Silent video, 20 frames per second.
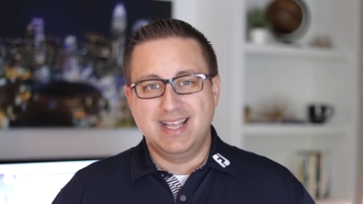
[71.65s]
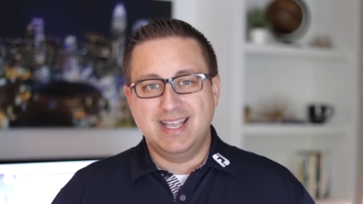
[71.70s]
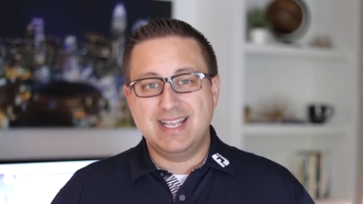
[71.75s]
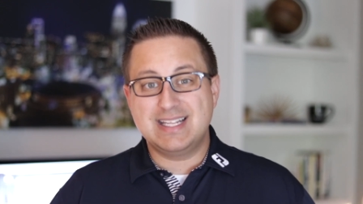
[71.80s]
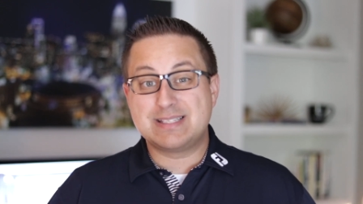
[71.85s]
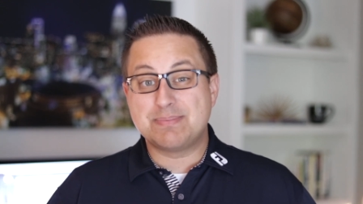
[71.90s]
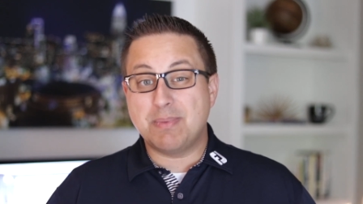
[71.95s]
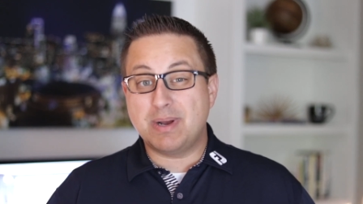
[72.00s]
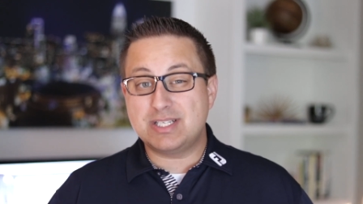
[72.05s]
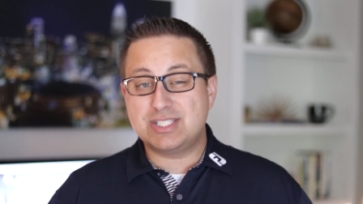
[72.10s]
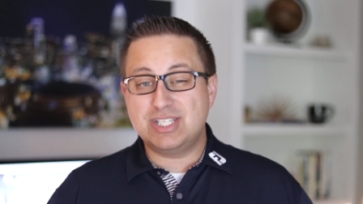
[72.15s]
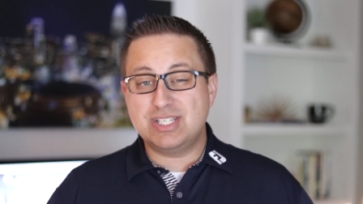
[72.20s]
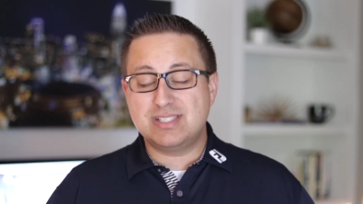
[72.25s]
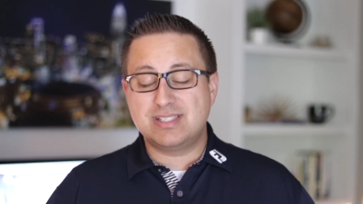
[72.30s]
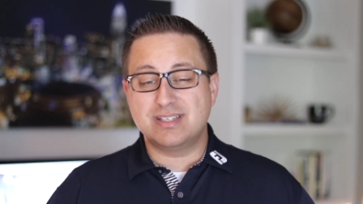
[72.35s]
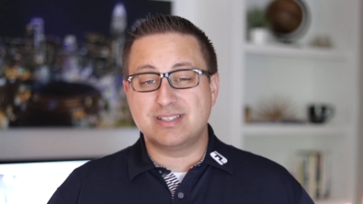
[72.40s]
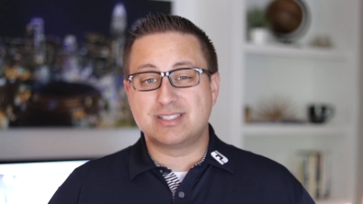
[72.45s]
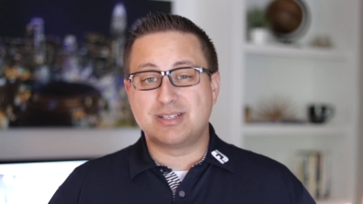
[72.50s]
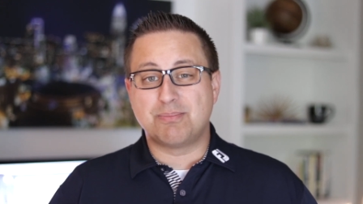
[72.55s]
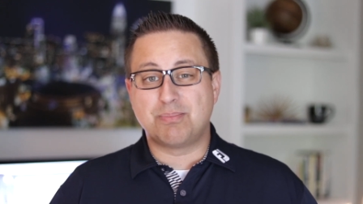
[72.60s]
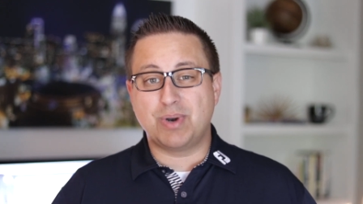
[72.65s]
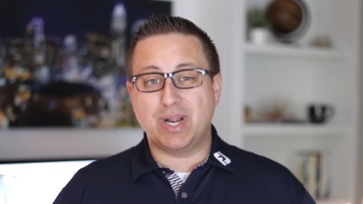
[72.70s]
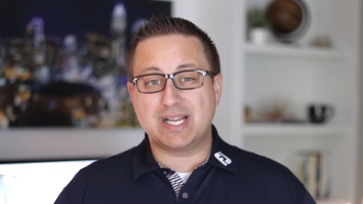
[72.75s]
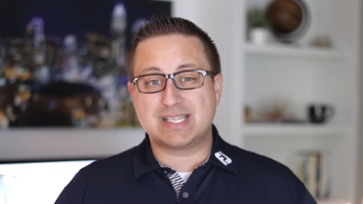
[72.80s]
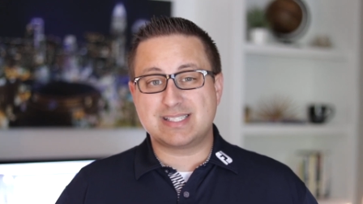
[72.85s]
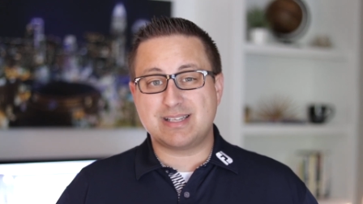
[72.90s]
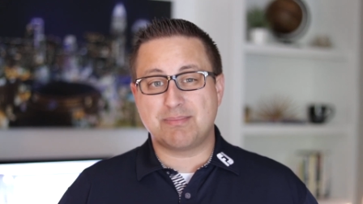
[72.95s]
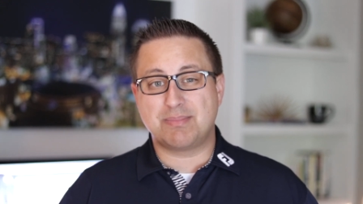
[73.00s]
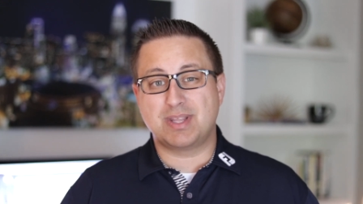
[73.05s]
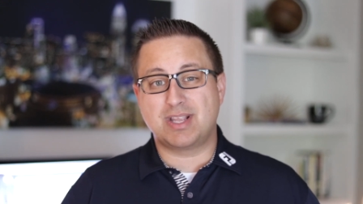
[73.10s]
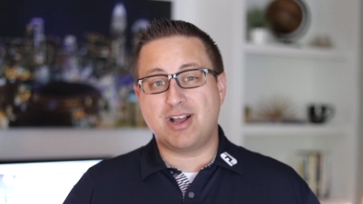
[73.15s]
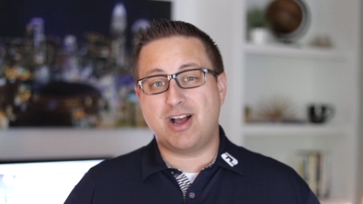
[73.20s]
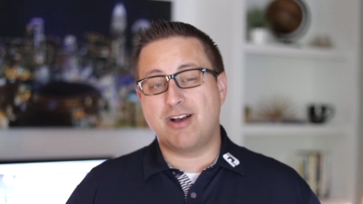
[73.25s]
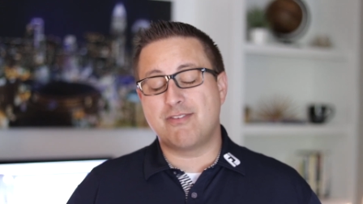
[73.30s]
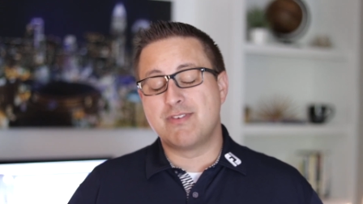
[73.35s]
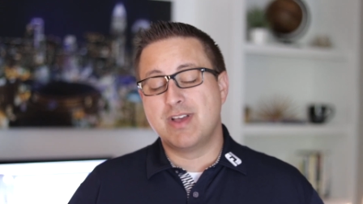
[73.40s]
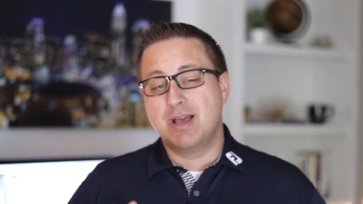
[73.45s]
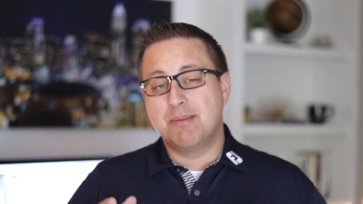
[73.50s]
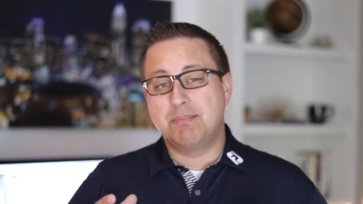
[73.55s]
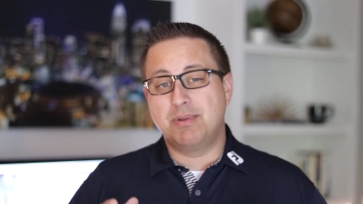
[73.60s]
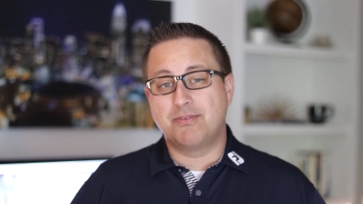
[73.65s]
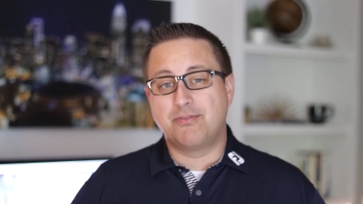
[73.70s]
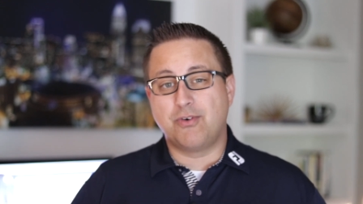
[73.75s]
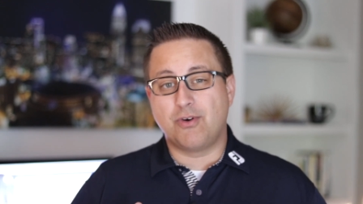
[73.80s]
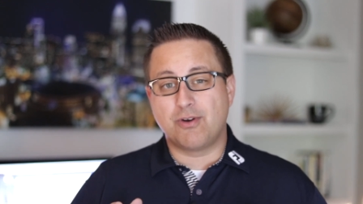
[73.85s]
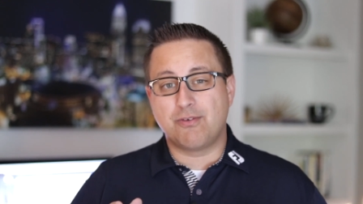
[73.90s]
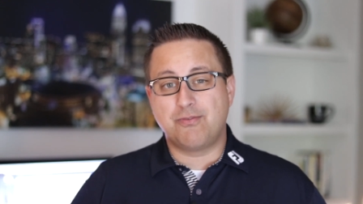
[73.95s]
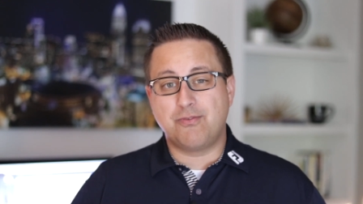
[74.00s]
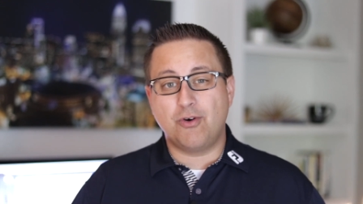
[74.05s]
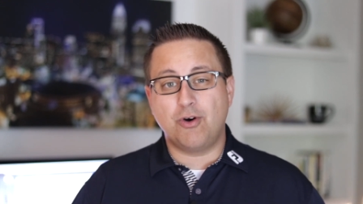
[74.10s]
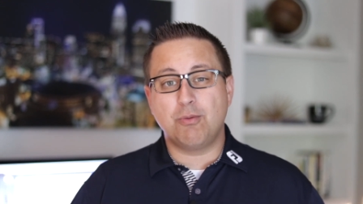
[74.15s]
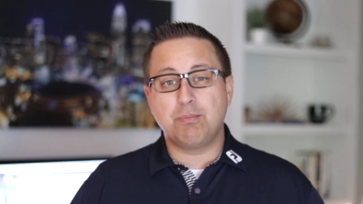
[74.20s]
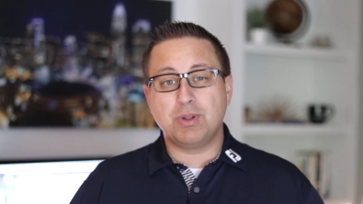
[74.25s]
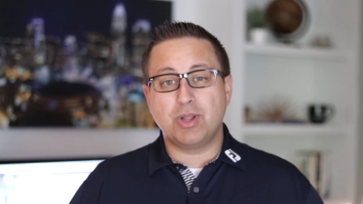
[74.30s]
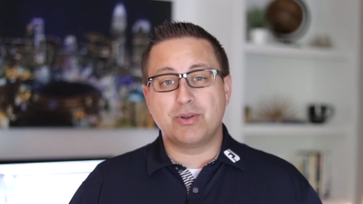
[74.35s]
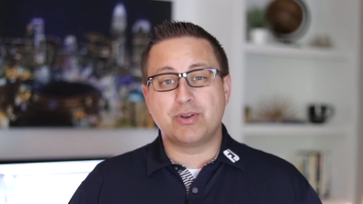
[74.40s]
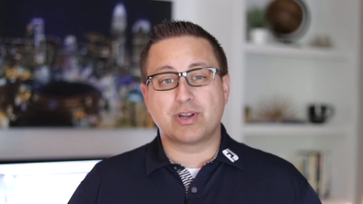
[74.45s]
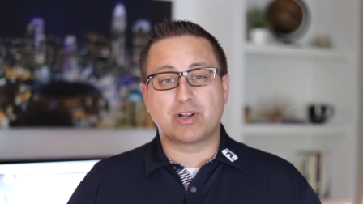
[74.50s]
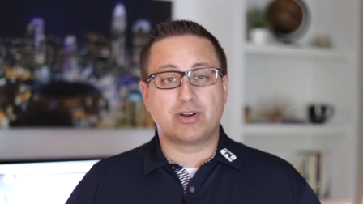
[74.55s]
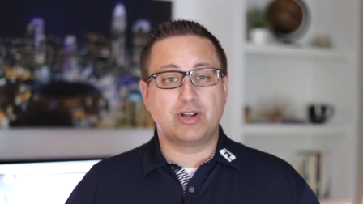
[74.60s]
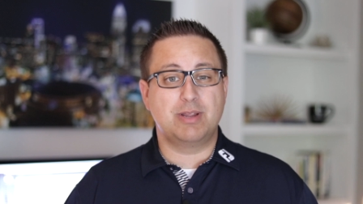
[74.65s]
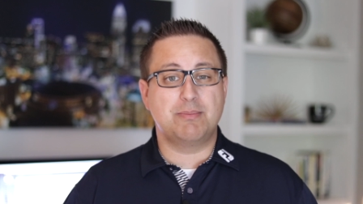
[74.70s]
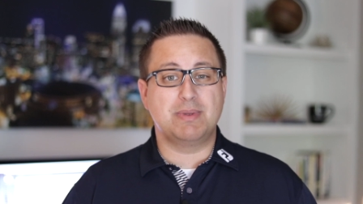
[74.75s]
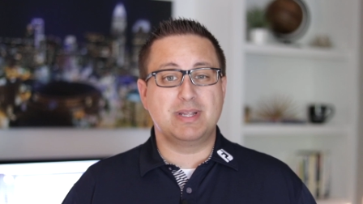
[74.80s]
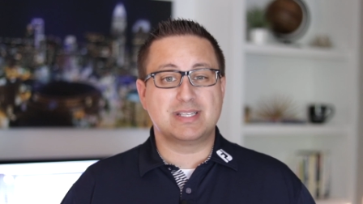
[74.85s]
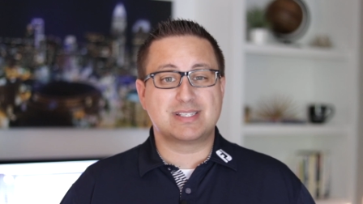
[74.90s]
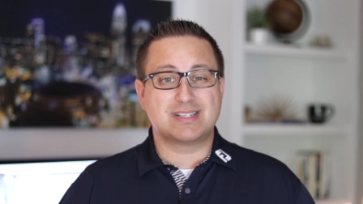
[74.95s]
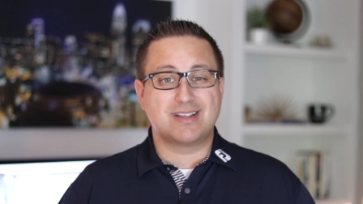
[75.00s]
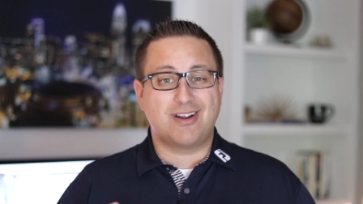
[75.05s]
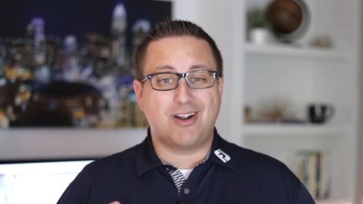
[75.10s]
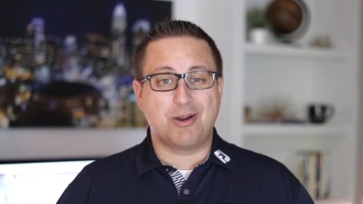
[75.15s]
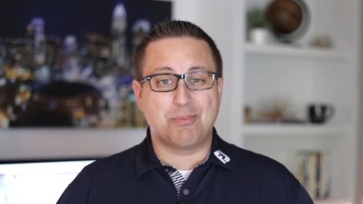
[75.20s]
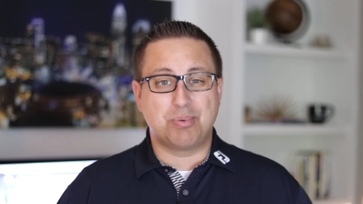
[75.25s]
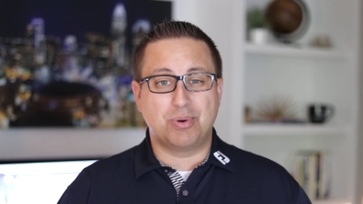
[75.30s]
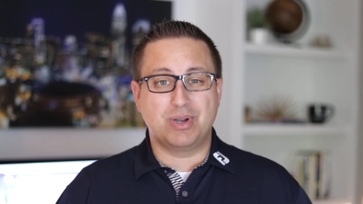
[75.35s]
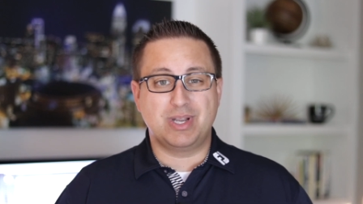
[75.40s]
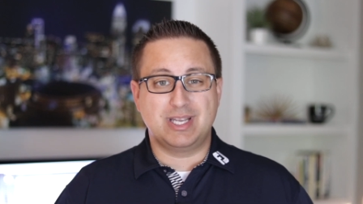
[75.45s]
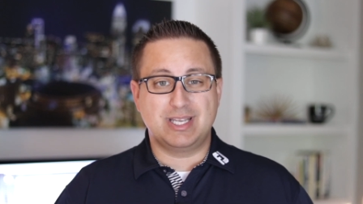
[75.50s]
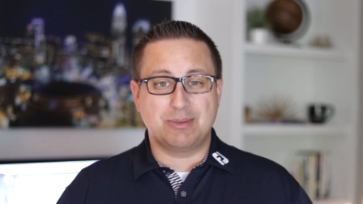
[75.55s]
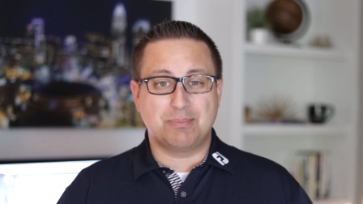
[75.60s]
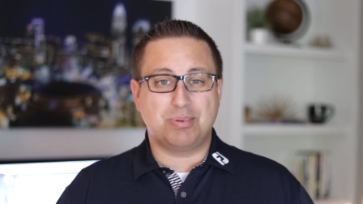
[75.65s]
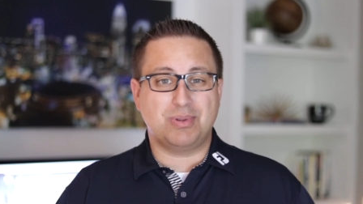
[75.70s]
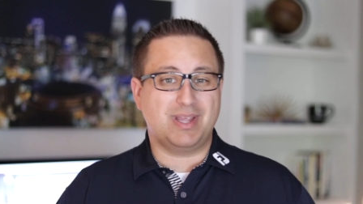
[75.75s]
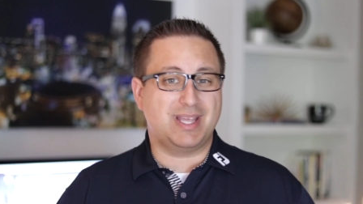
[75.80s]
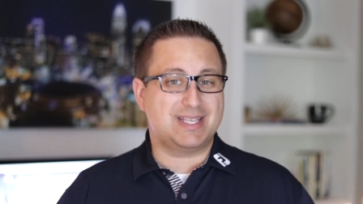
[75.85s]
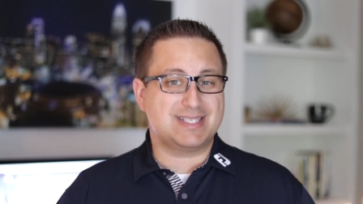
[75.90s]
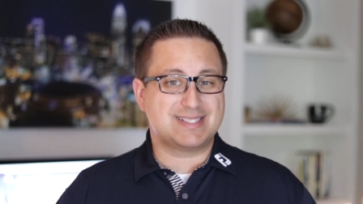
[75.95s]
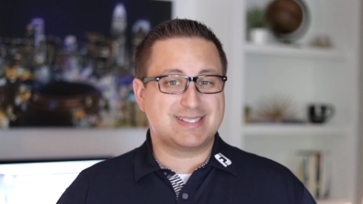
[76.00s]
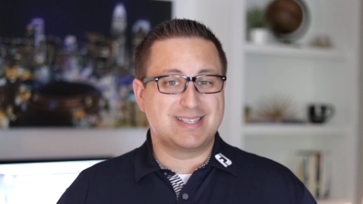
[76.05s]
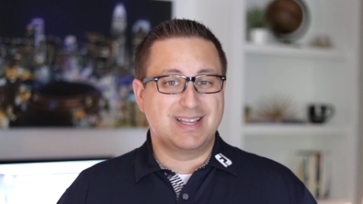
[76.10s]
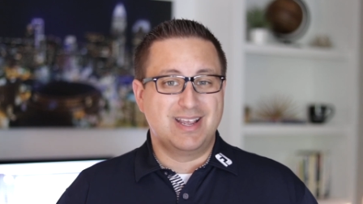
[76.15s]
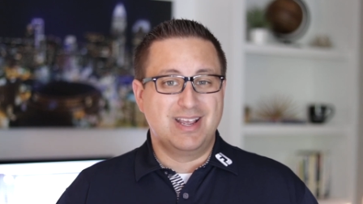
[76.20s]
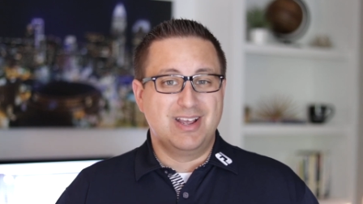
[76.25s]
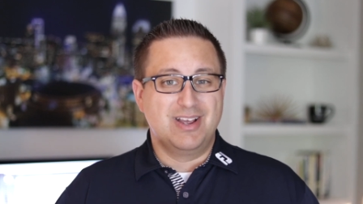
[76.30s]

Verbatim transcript: It's much easier to break something off before full blown agreements are put into place.